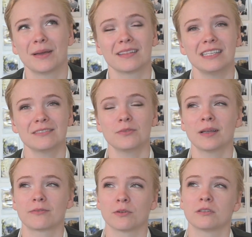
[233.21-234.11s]
At least for
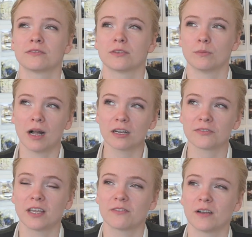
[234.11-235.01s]
my roll of
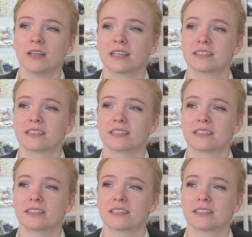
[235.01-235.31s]
Lomography, I felt like it